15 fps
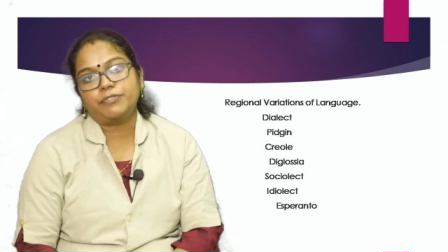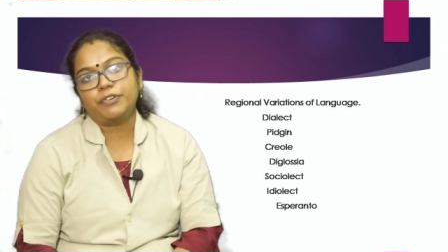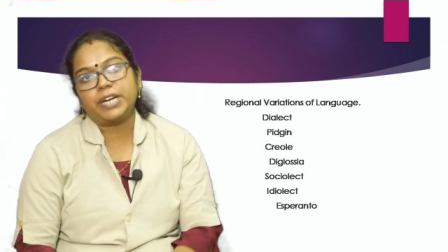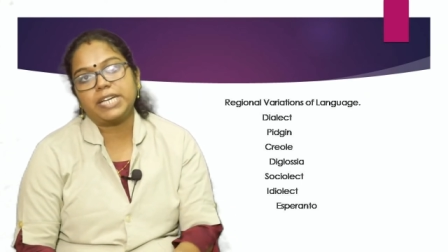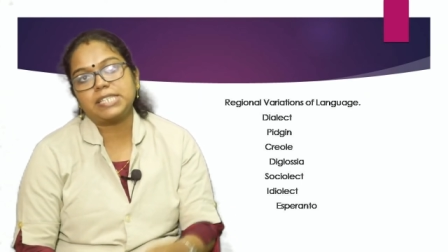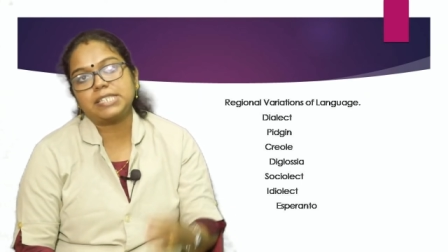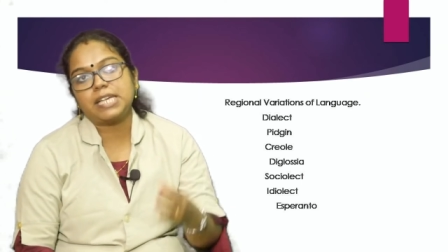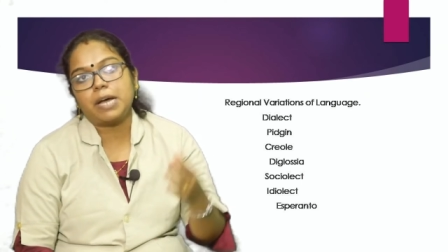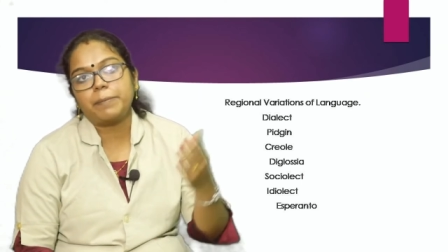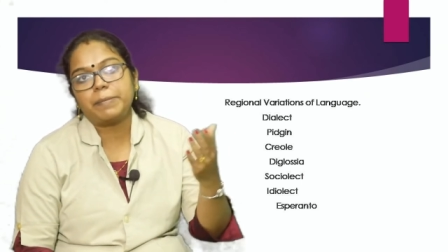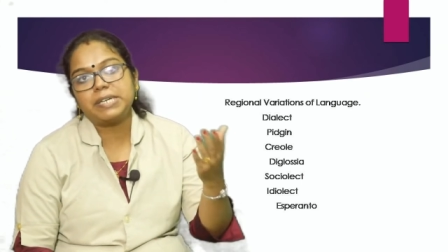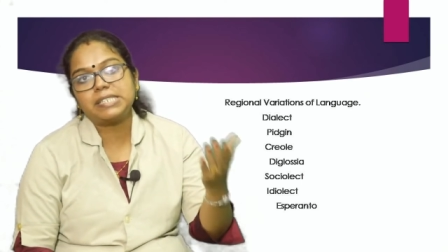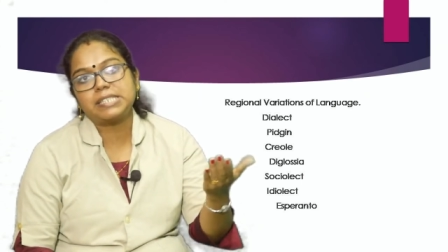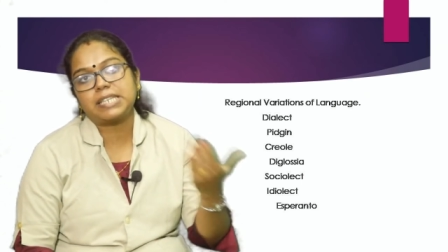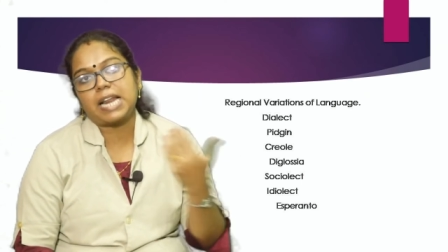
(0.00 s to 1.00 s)
For
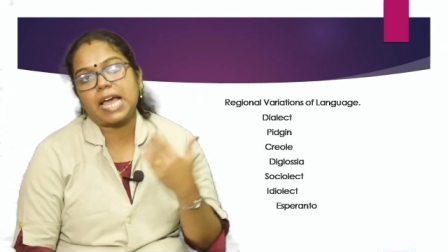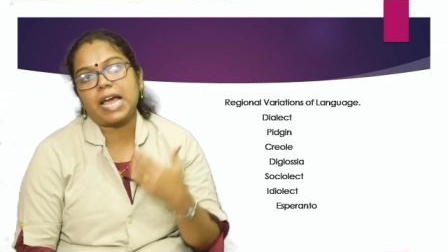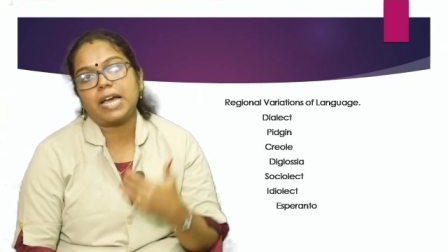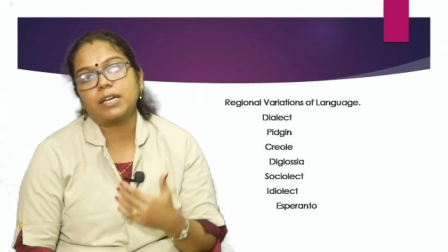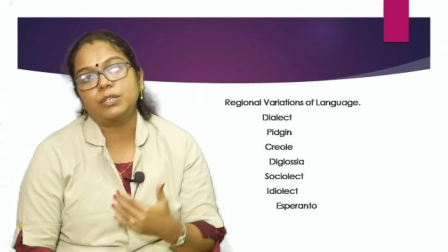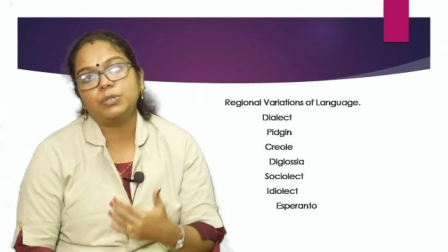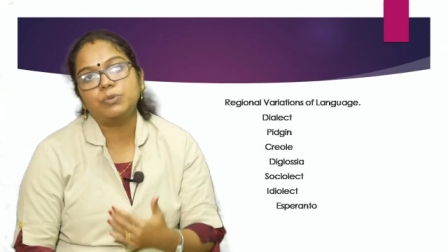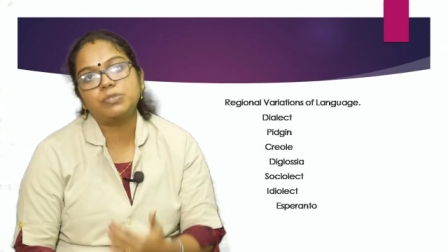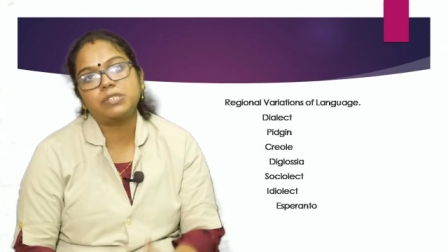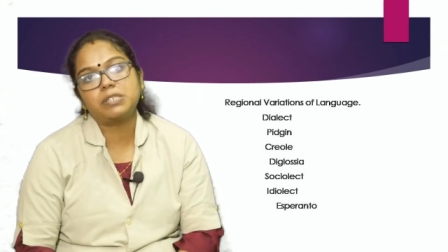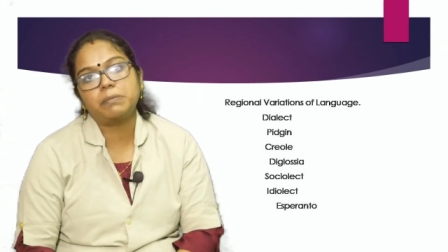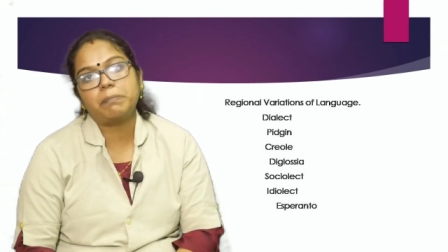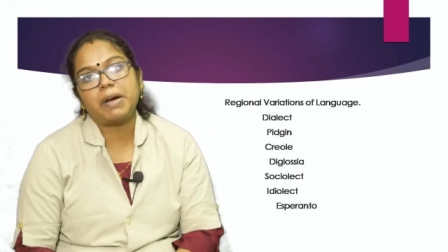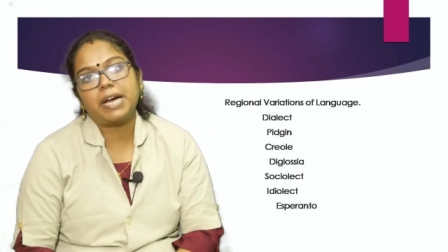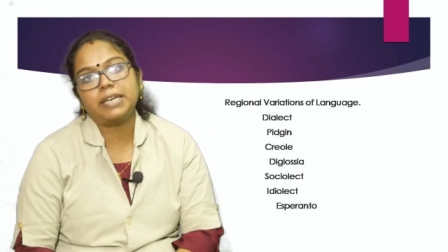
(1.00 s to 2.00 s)
example, slang
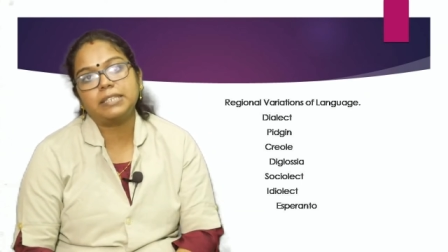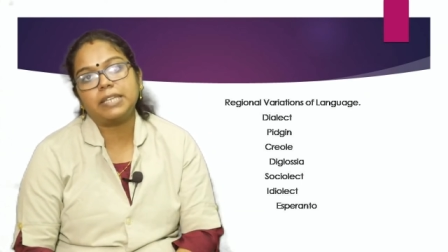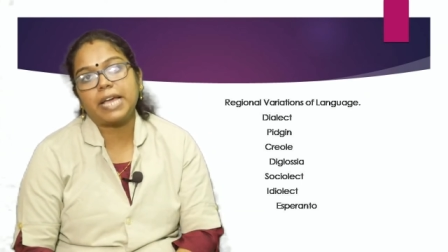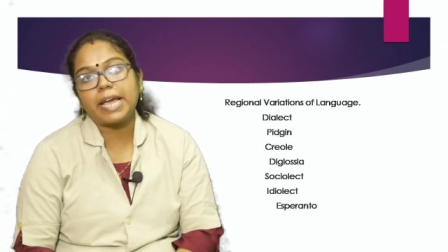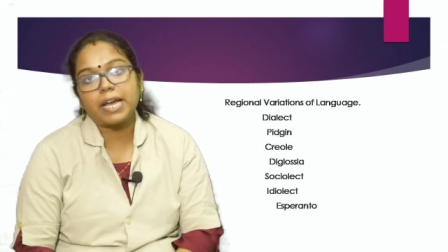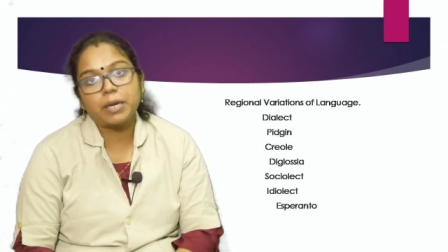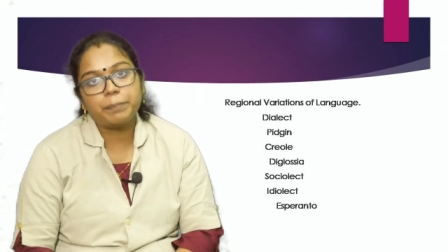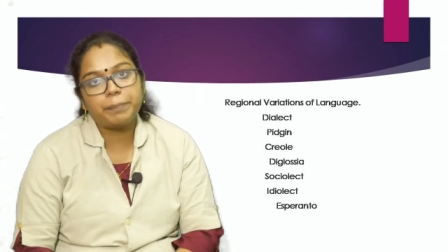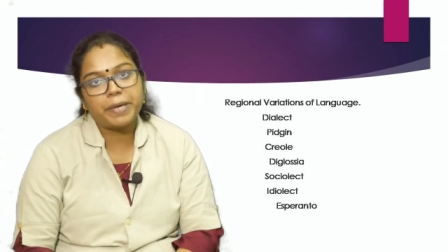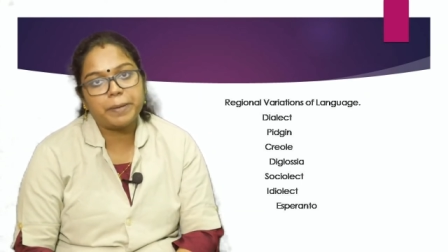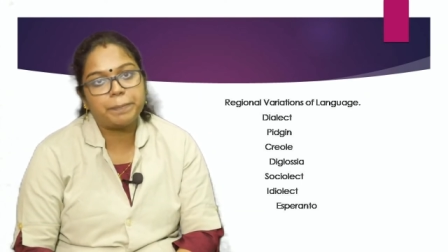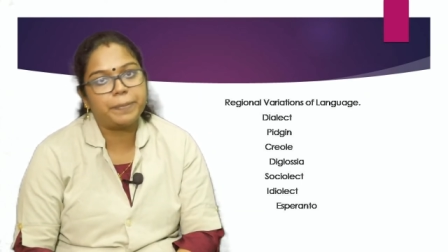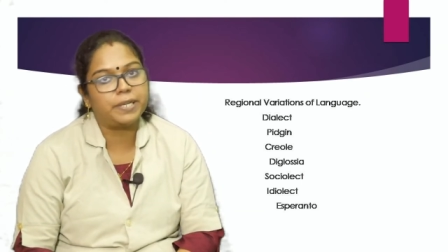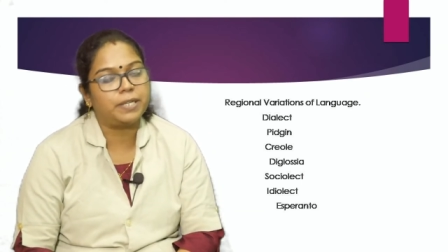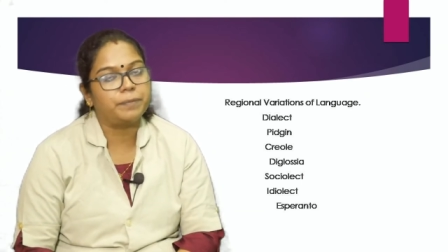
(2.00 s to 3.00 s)
used by young
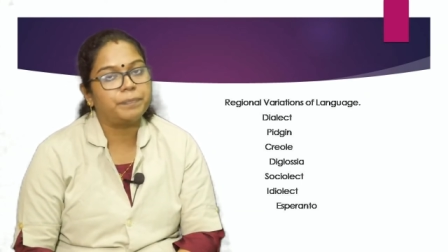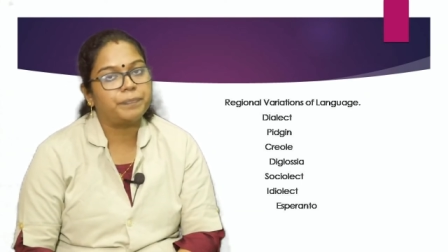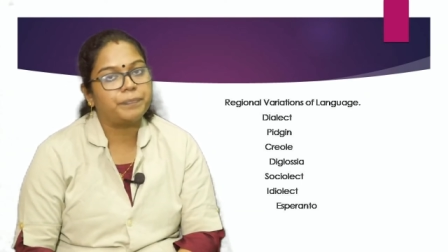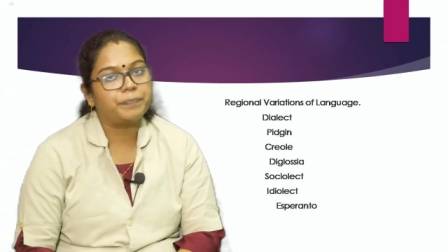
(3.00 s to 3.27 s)
people.